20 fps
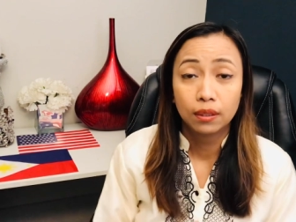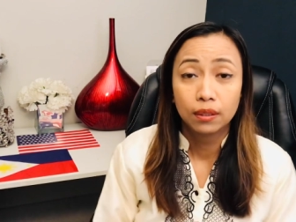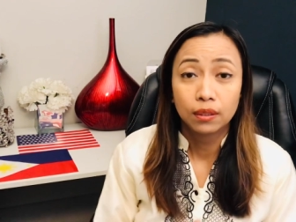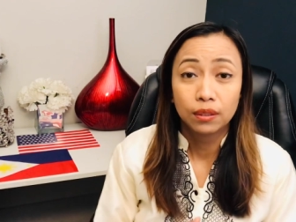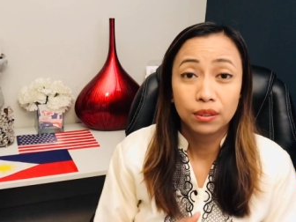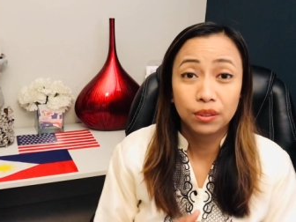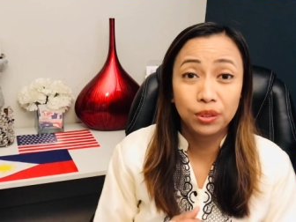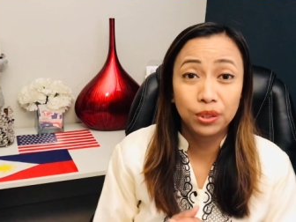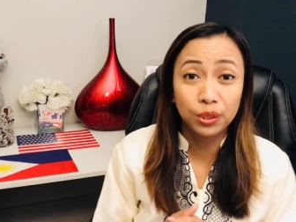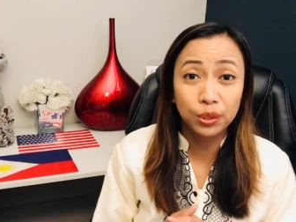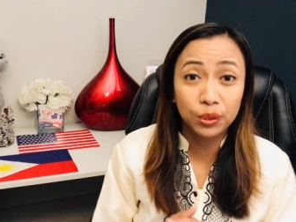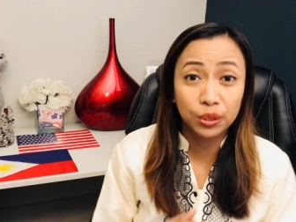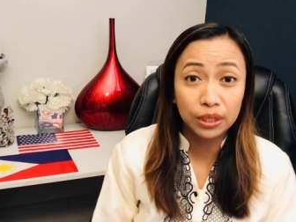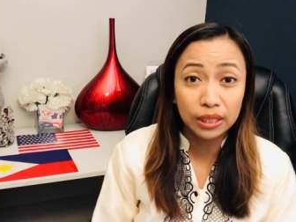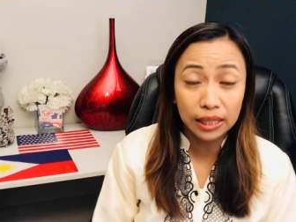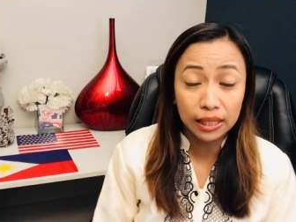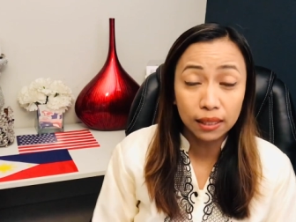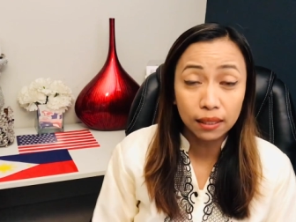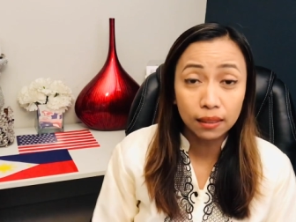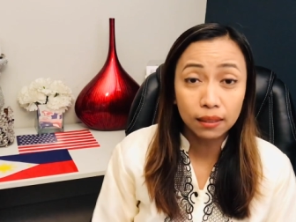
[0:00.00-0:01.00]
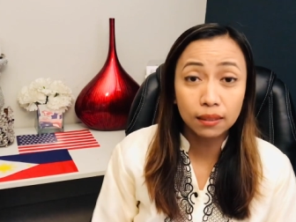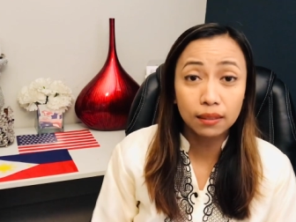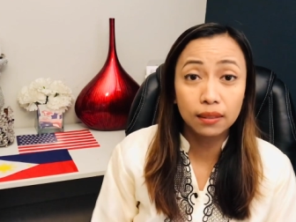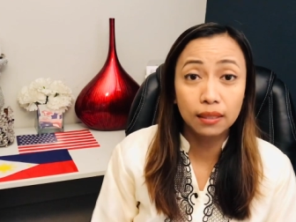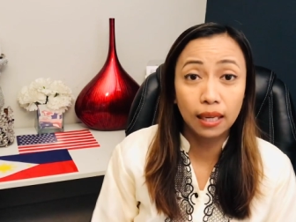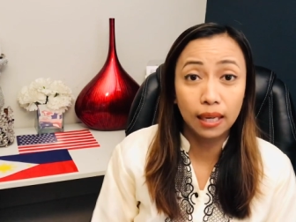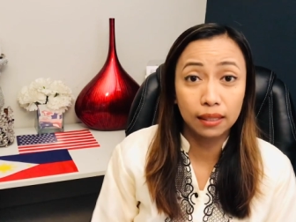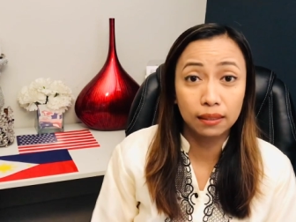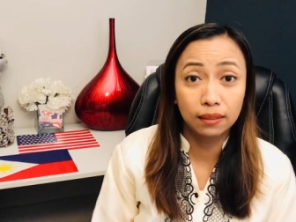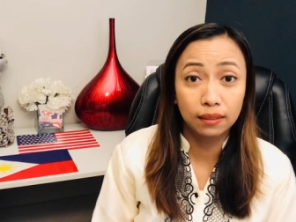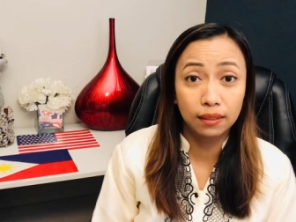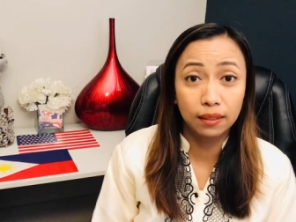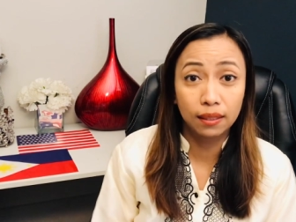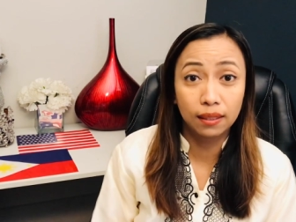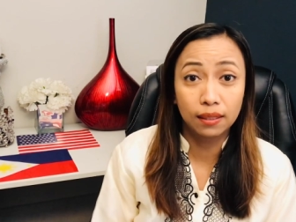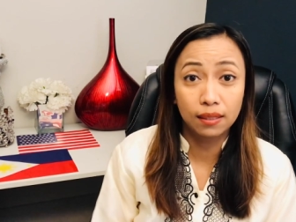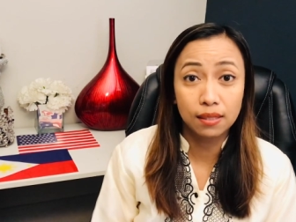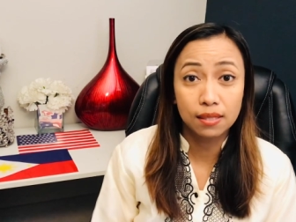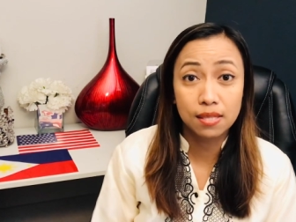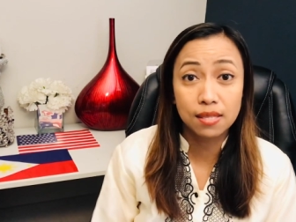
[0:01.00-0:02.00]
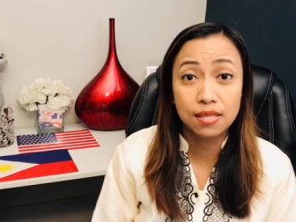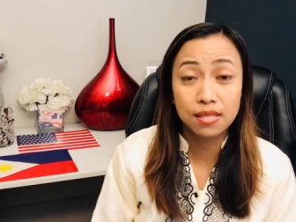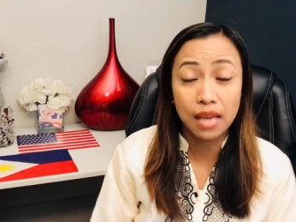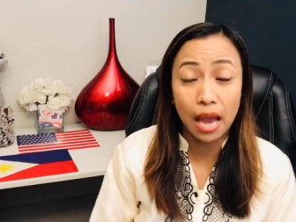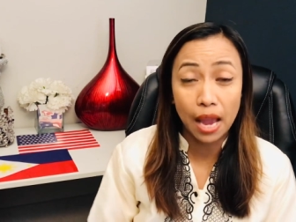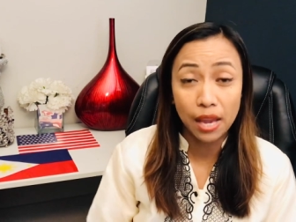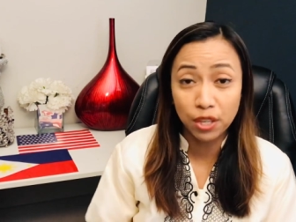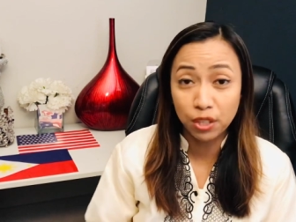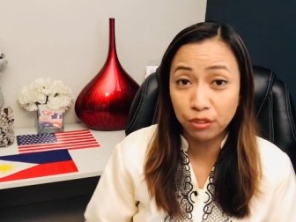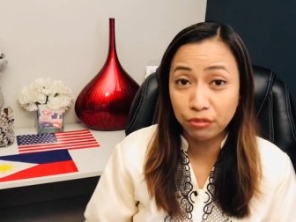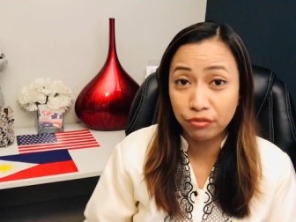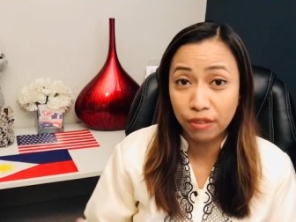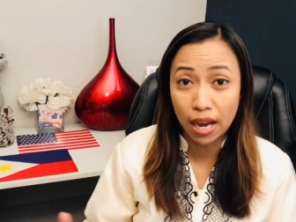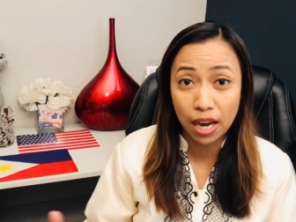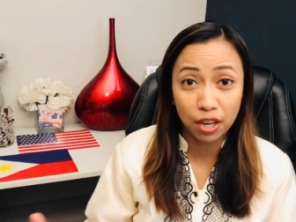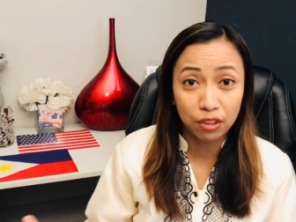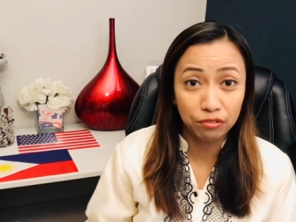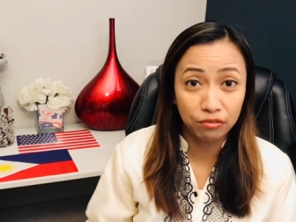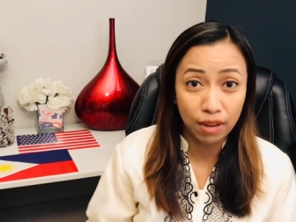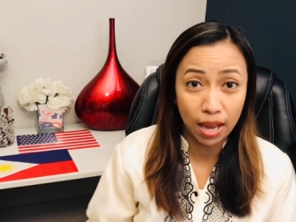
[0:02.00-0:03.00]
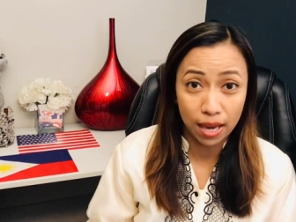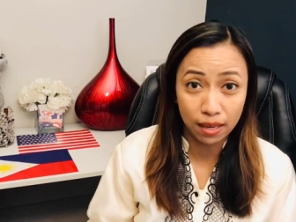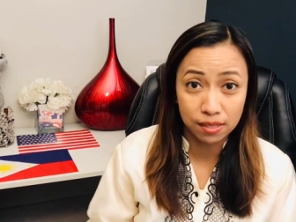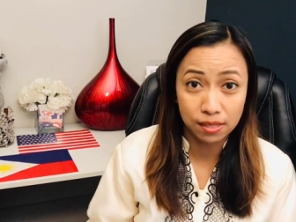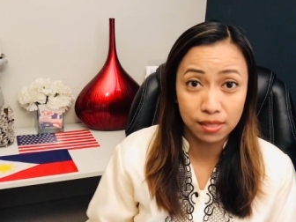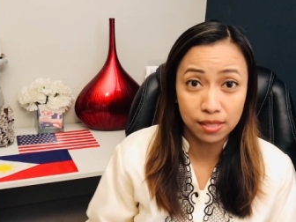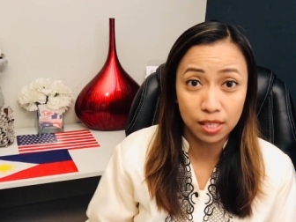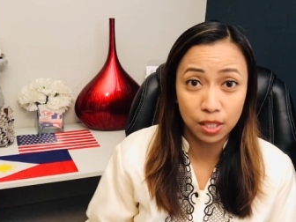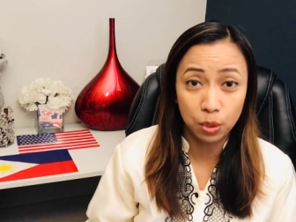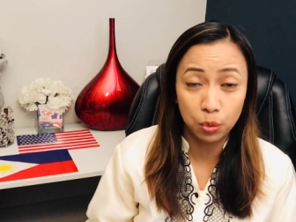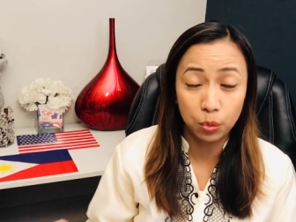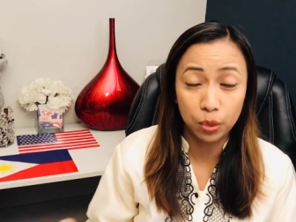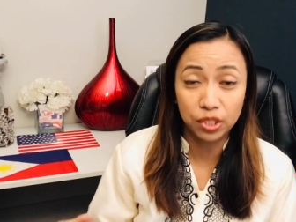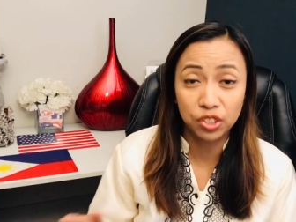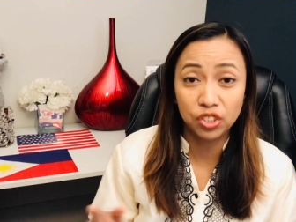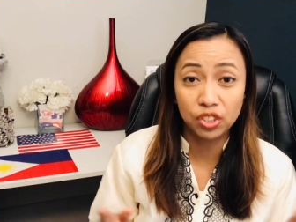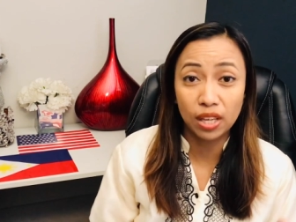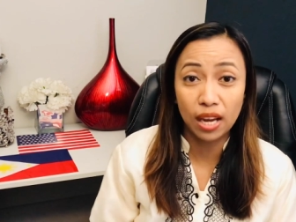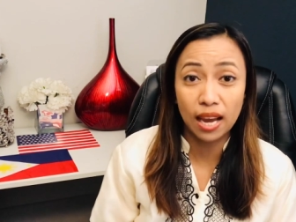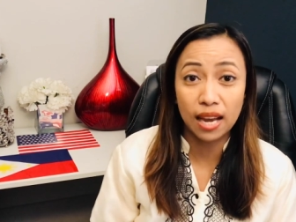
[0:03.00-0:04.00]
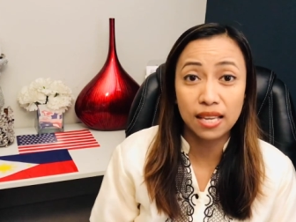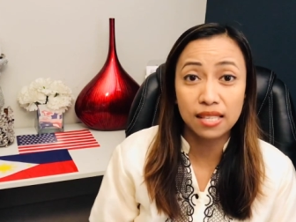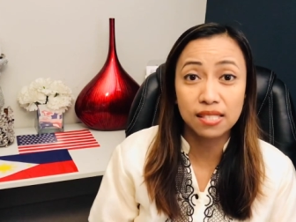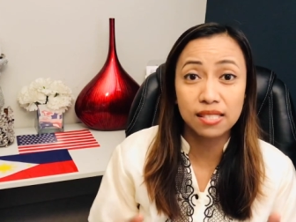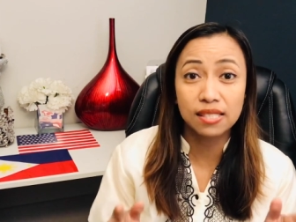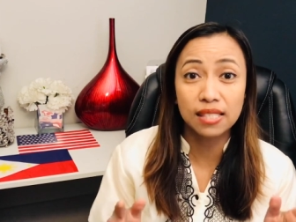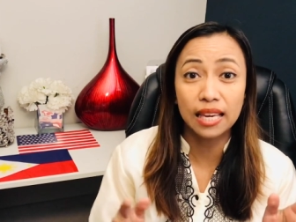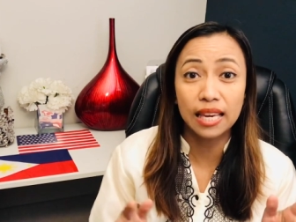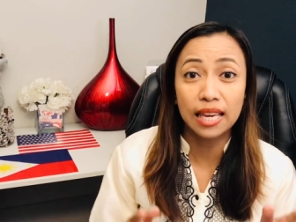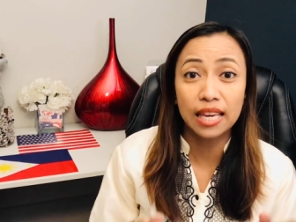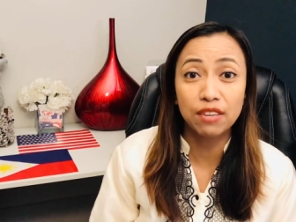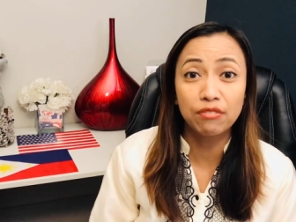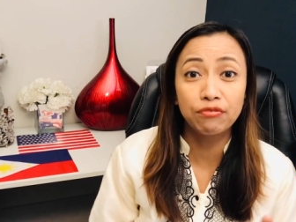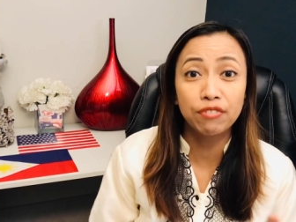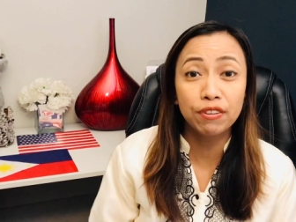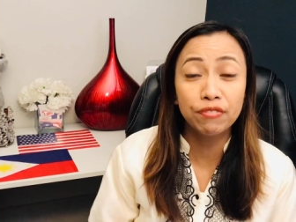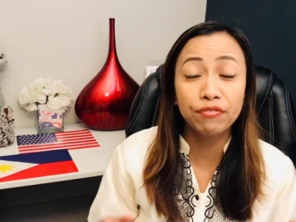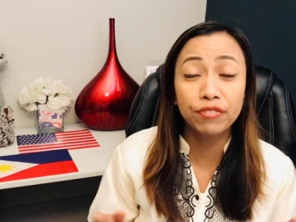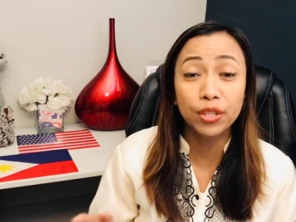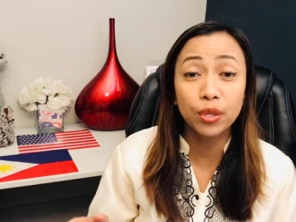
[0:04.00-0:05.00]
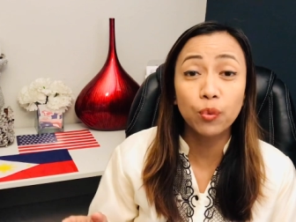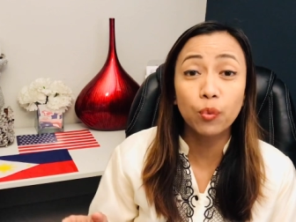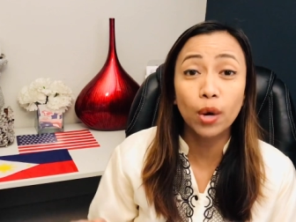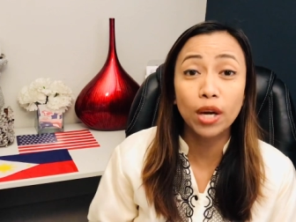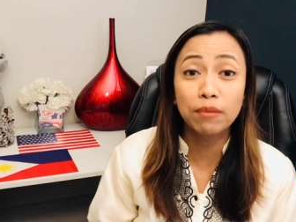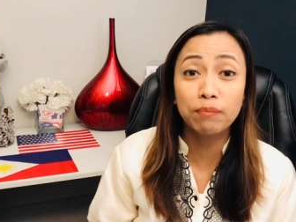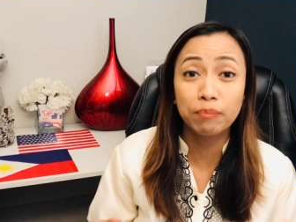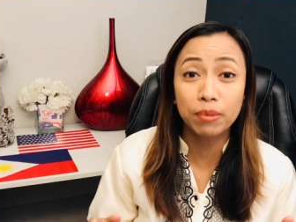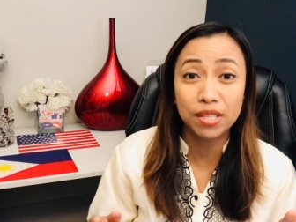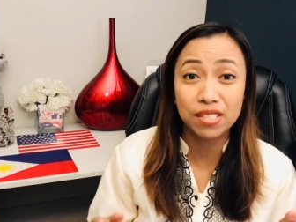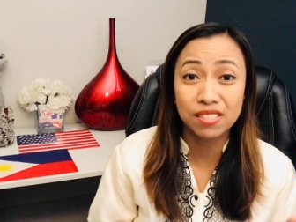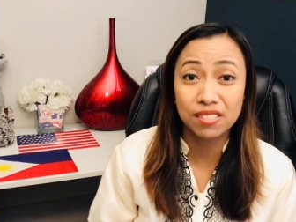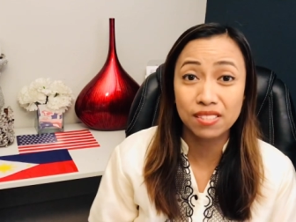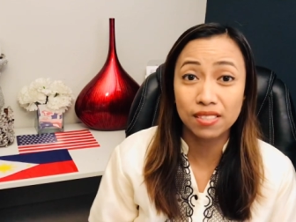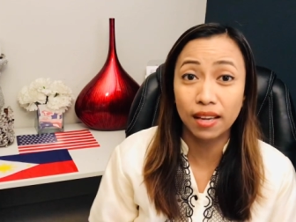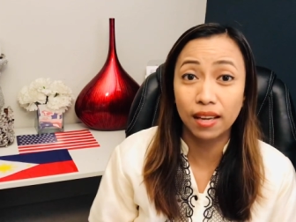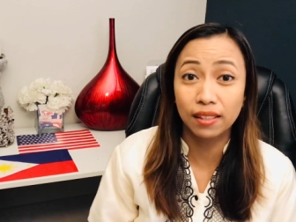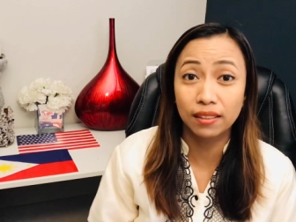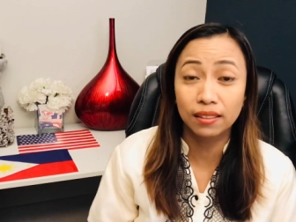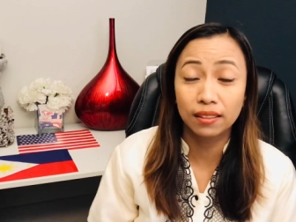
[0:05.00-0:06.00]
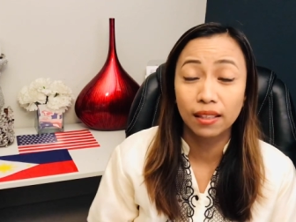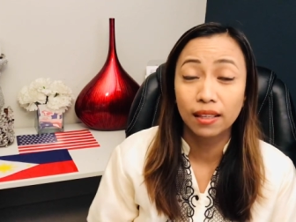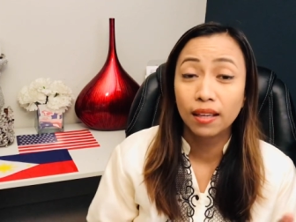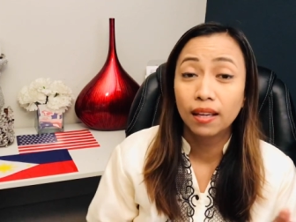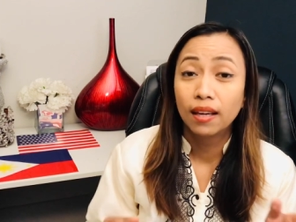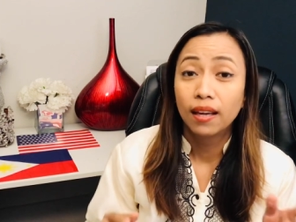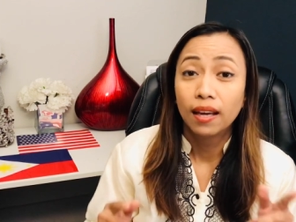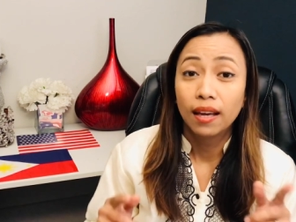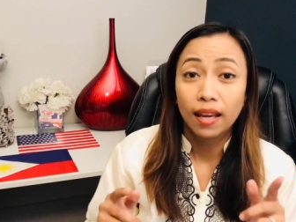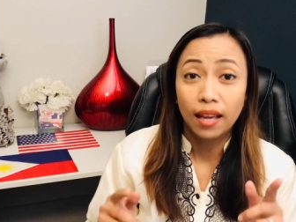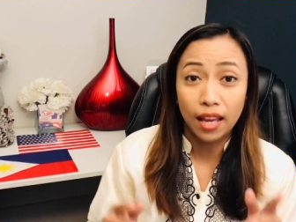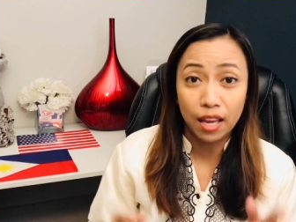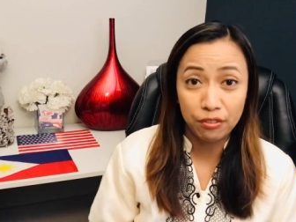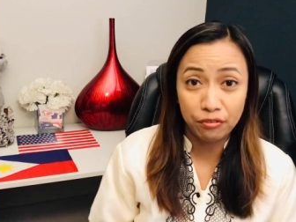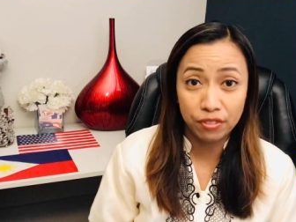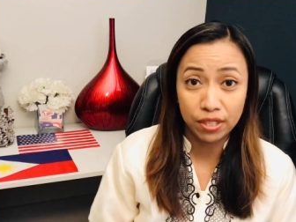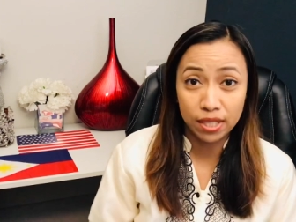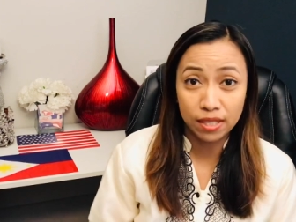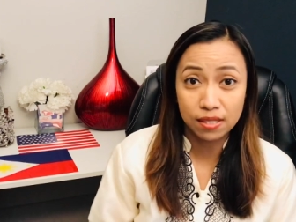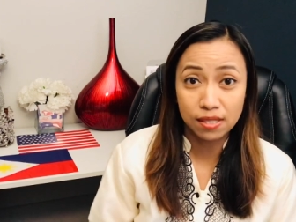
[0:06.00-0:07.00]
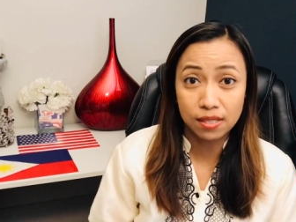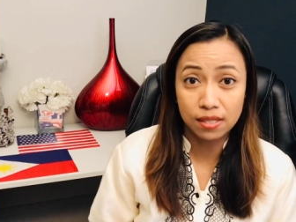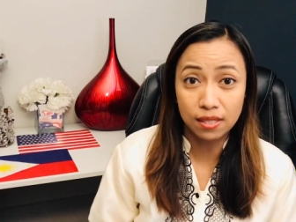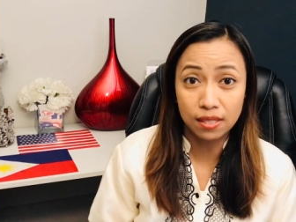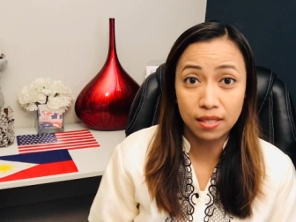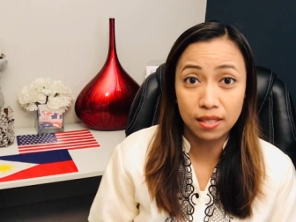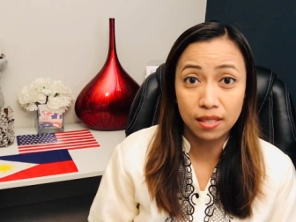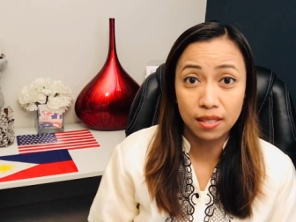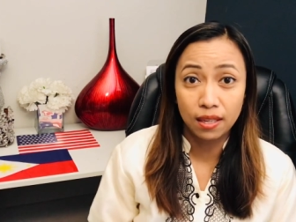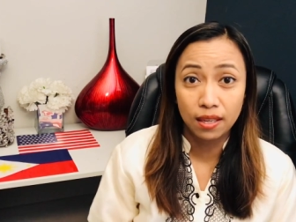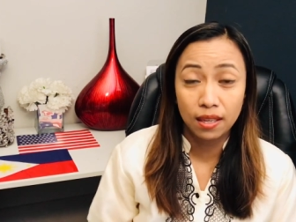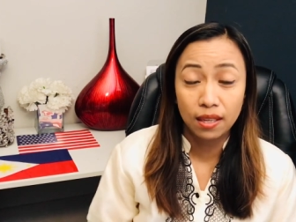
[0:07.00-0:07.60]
Do you think that the Sinovac vaccine, which has a 51% efficacy,